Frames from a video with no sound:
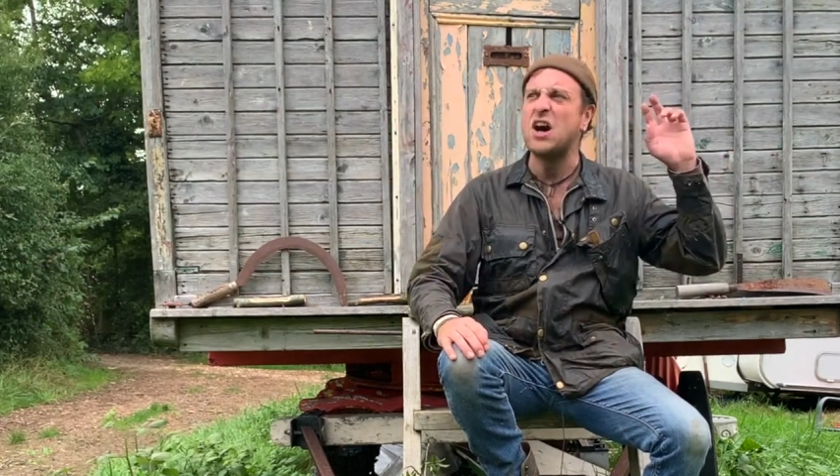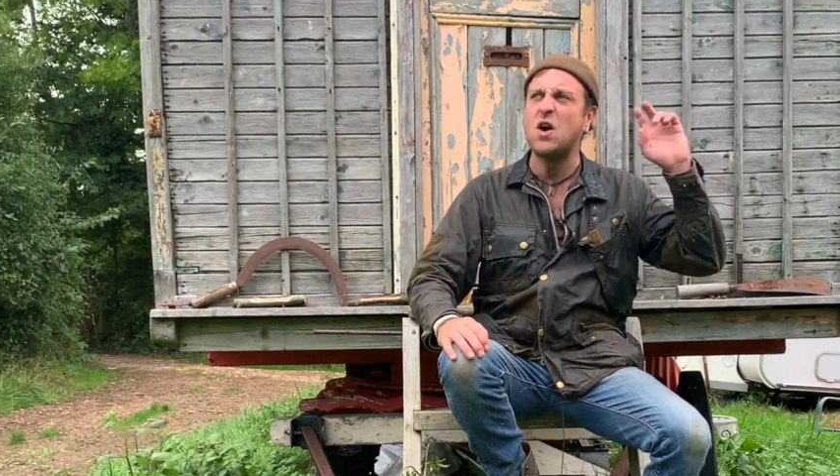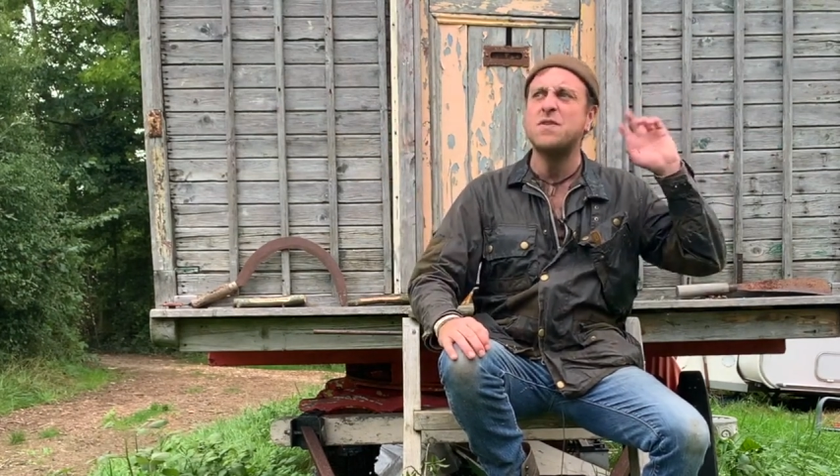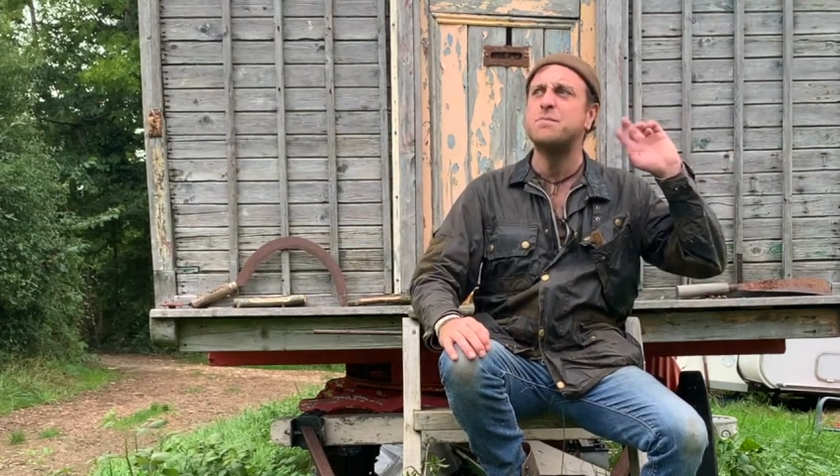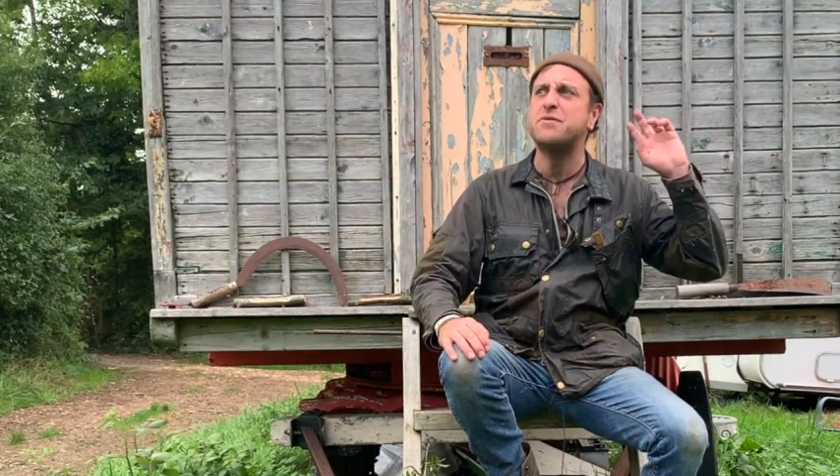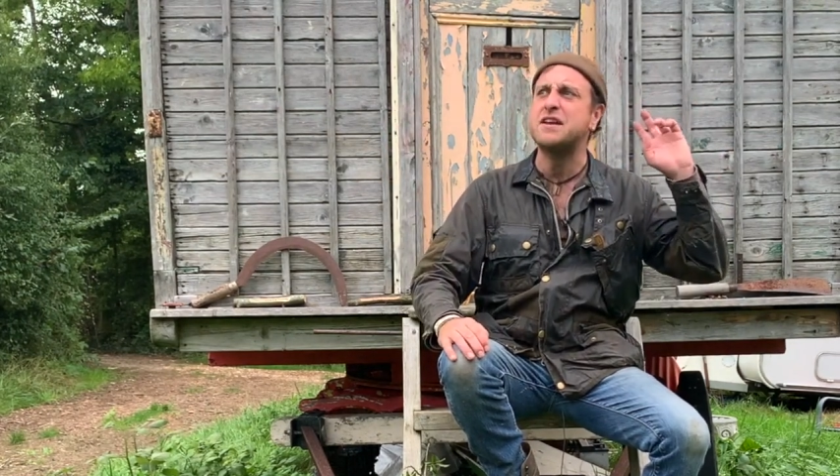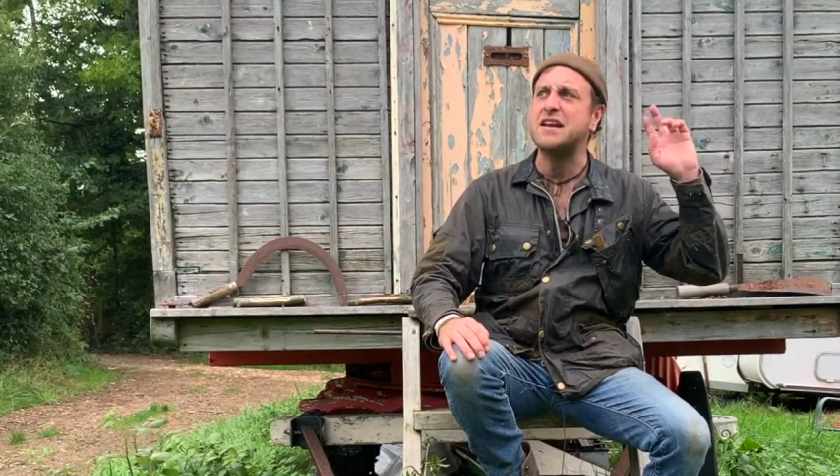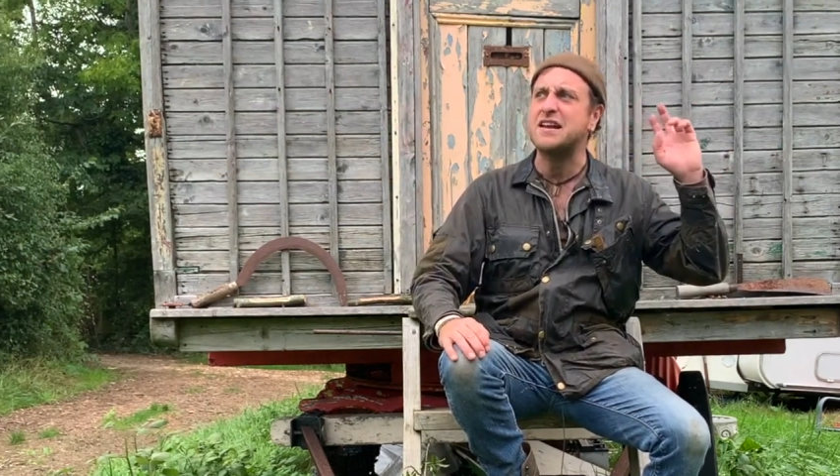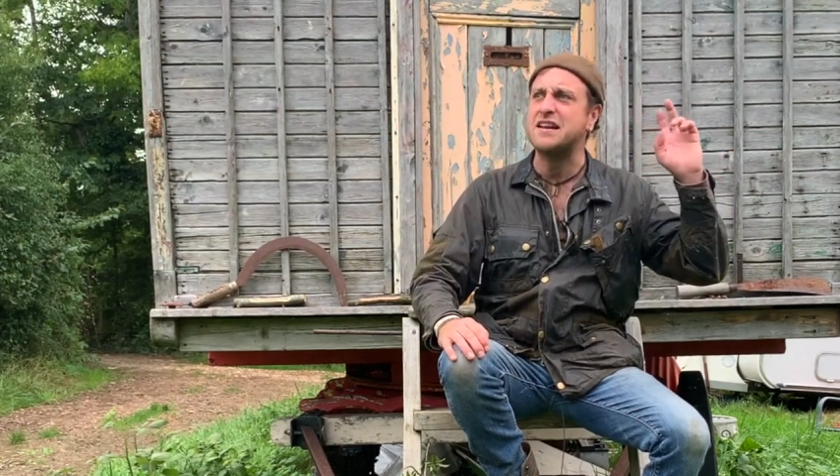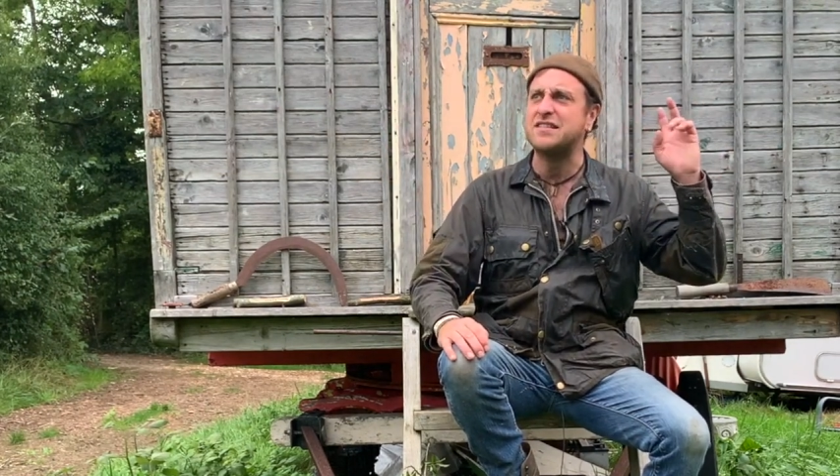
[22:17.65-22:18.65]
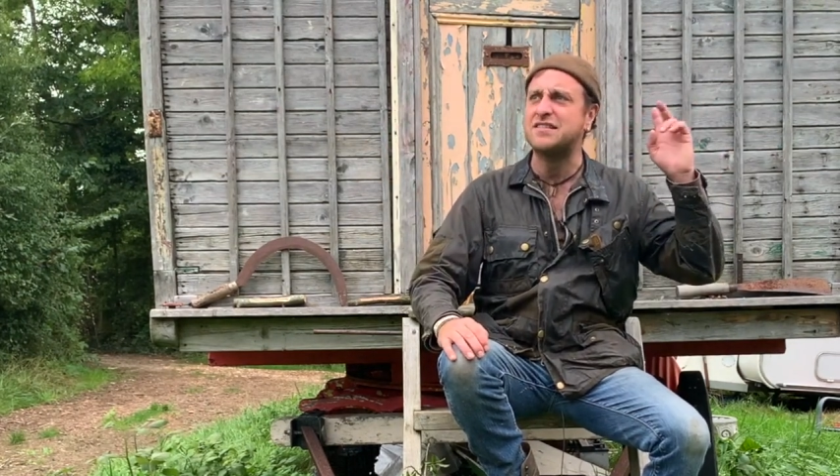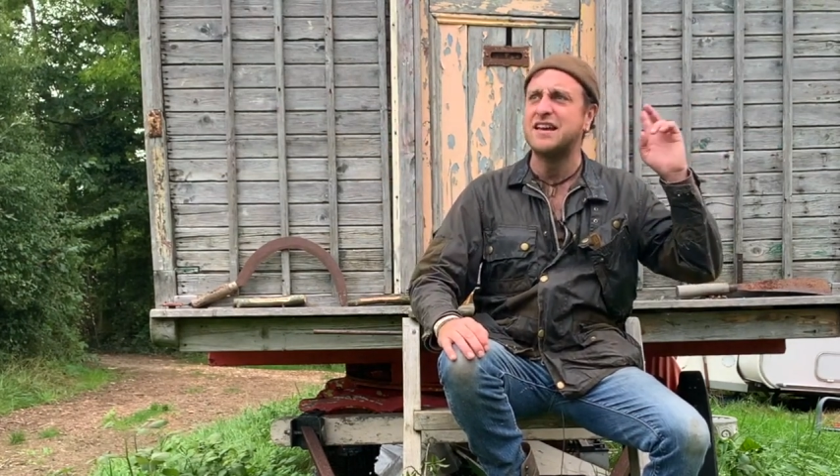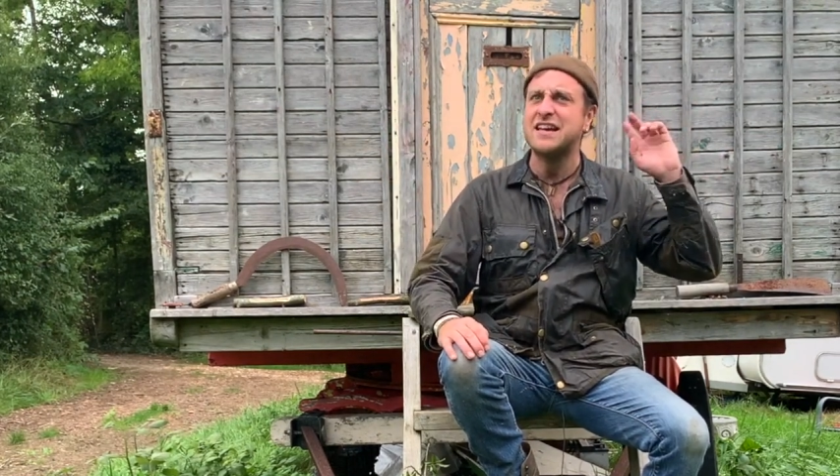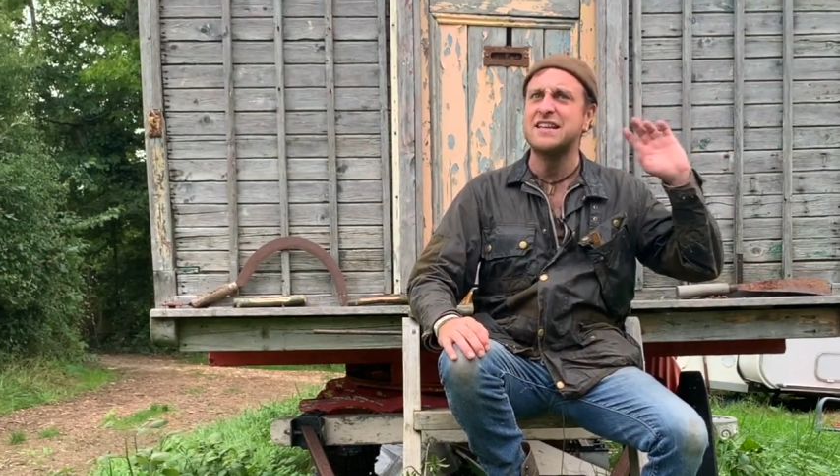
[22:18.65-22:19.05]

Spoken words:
on the breeze,